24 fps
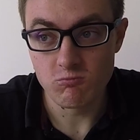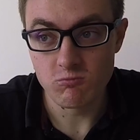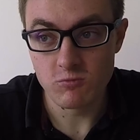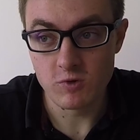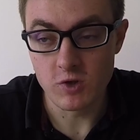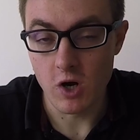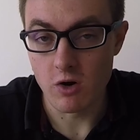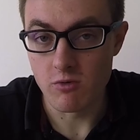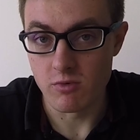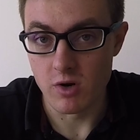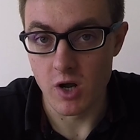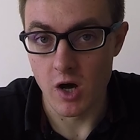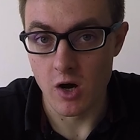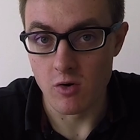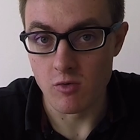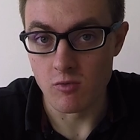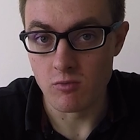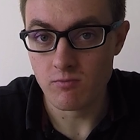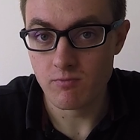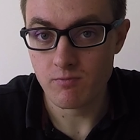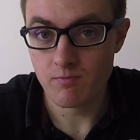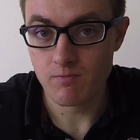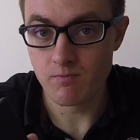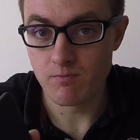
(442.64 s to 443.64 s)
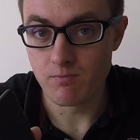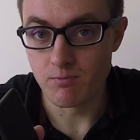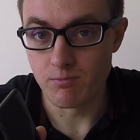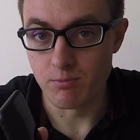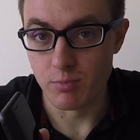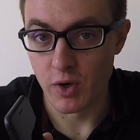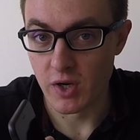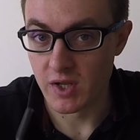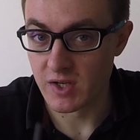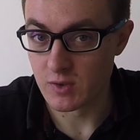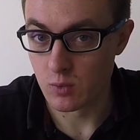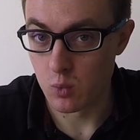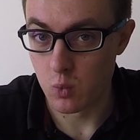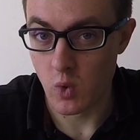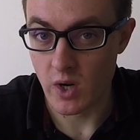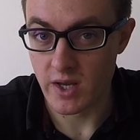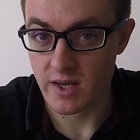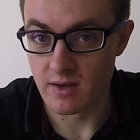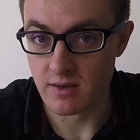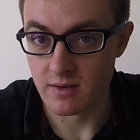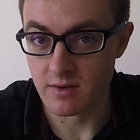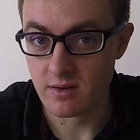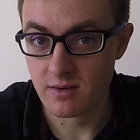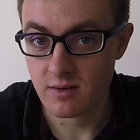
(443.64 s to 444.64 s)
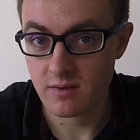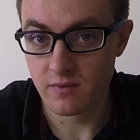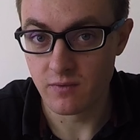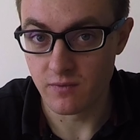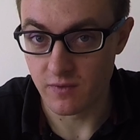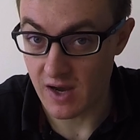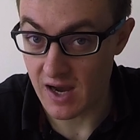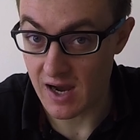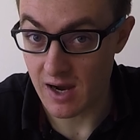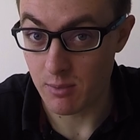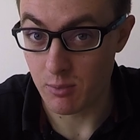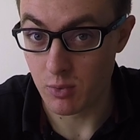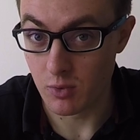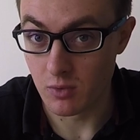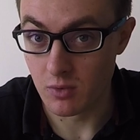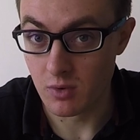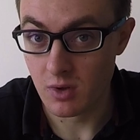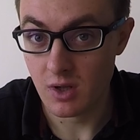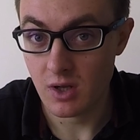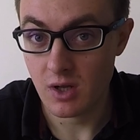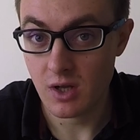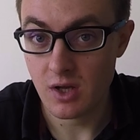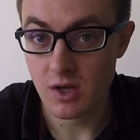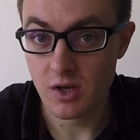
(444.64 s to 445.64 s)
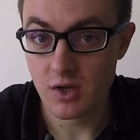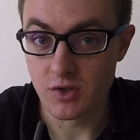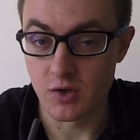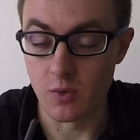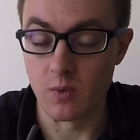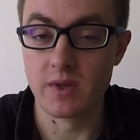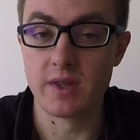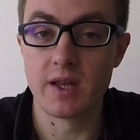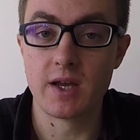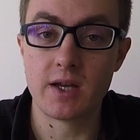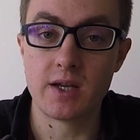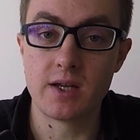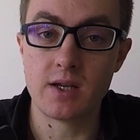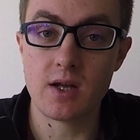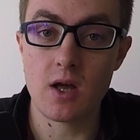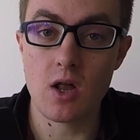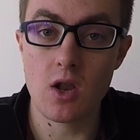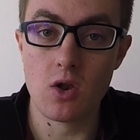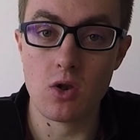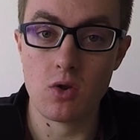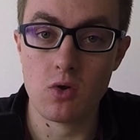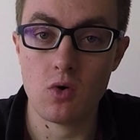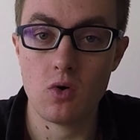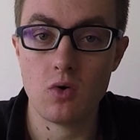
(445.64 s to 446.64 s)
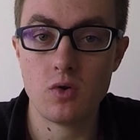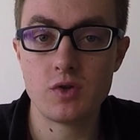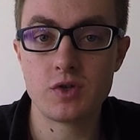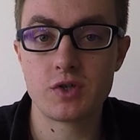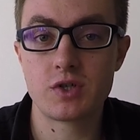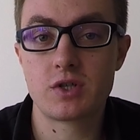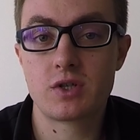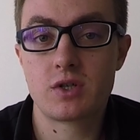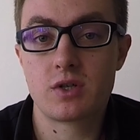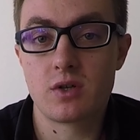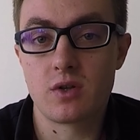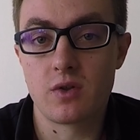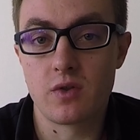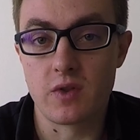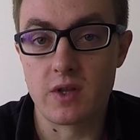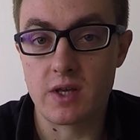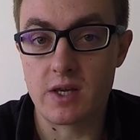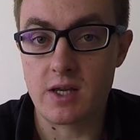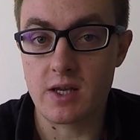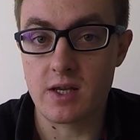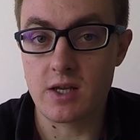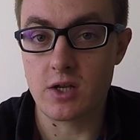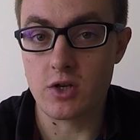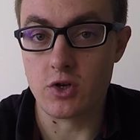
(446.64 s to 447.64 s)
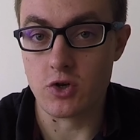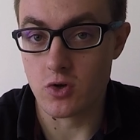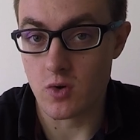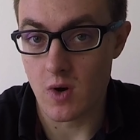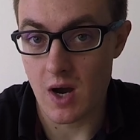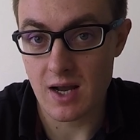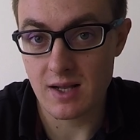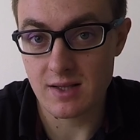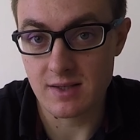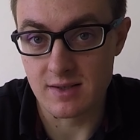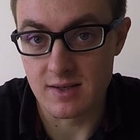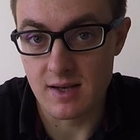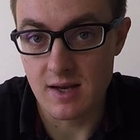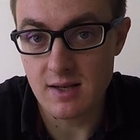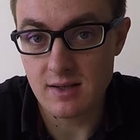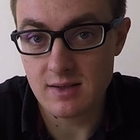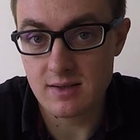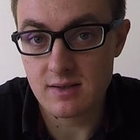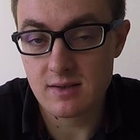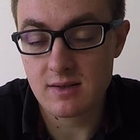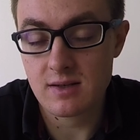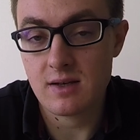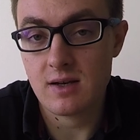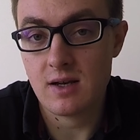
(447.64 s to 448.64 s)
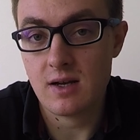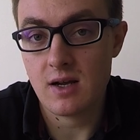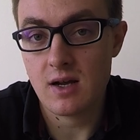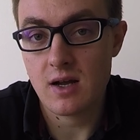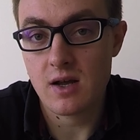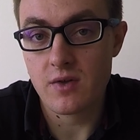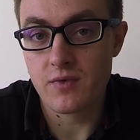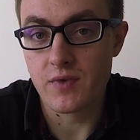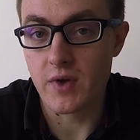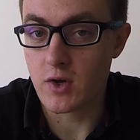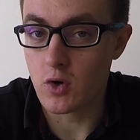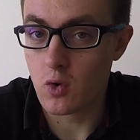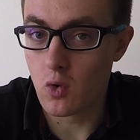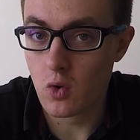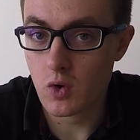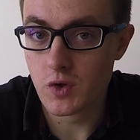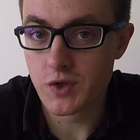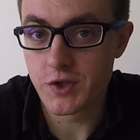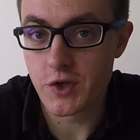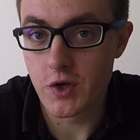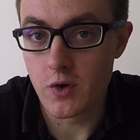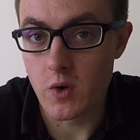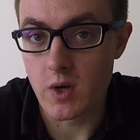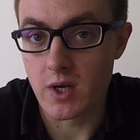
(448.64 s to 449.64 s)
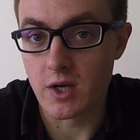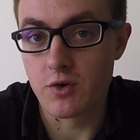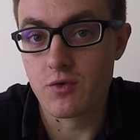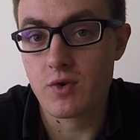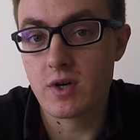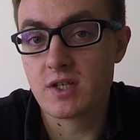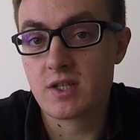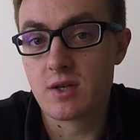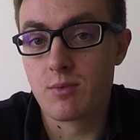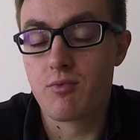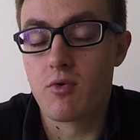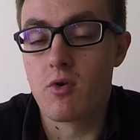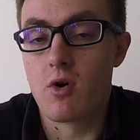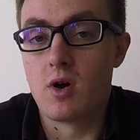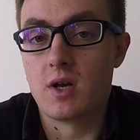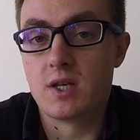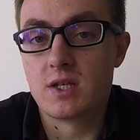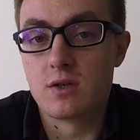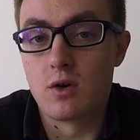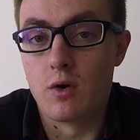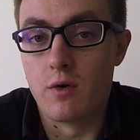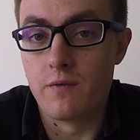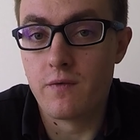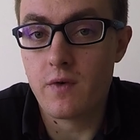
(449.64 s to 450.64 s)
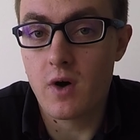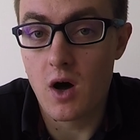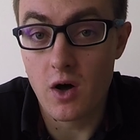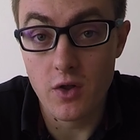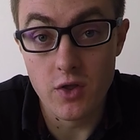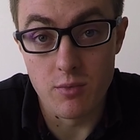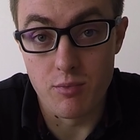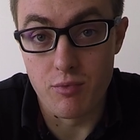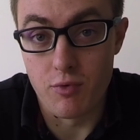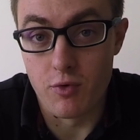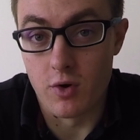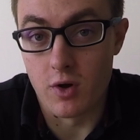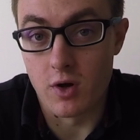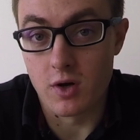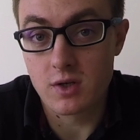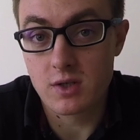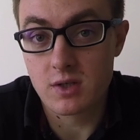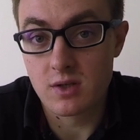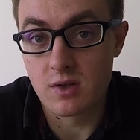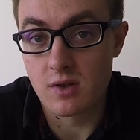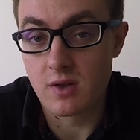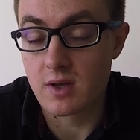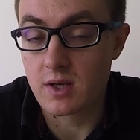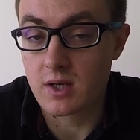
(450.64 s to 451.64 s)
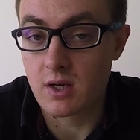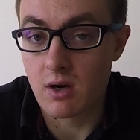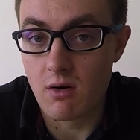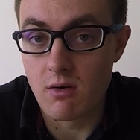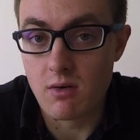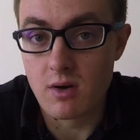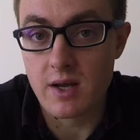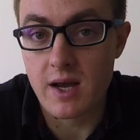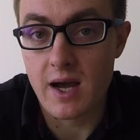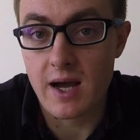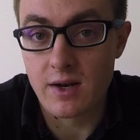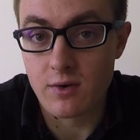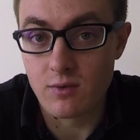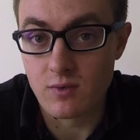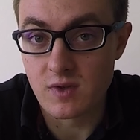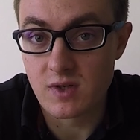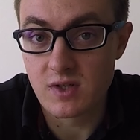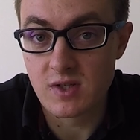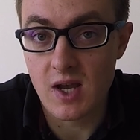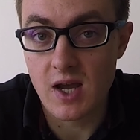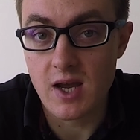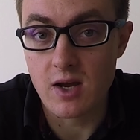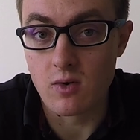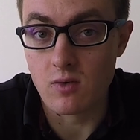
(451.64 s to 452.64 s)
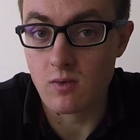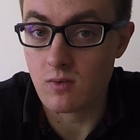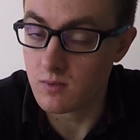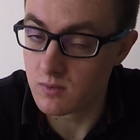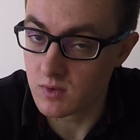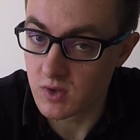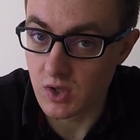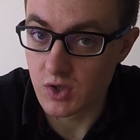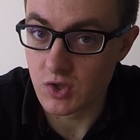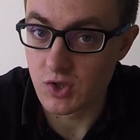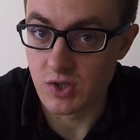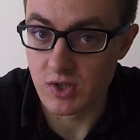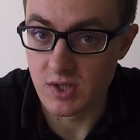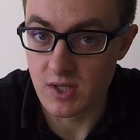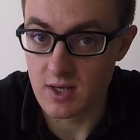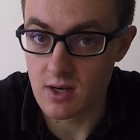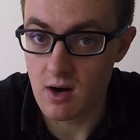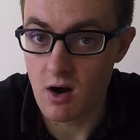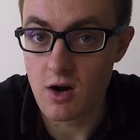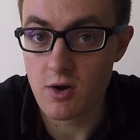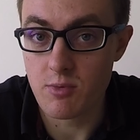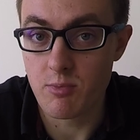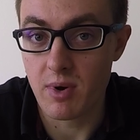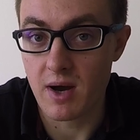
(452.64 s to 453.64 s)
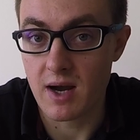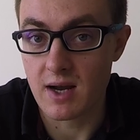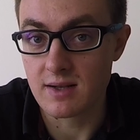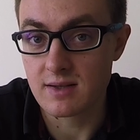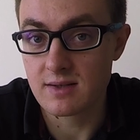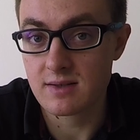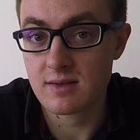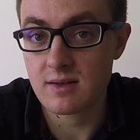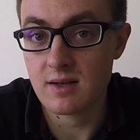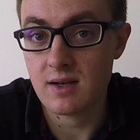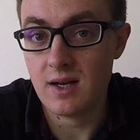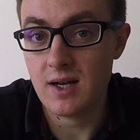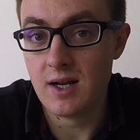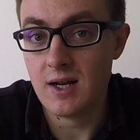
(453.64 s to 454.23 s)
Don't know, but it's weird for Apple. So when they launched the new handsets, they also increased the price of other products that they currently had on sale, such as the iPads,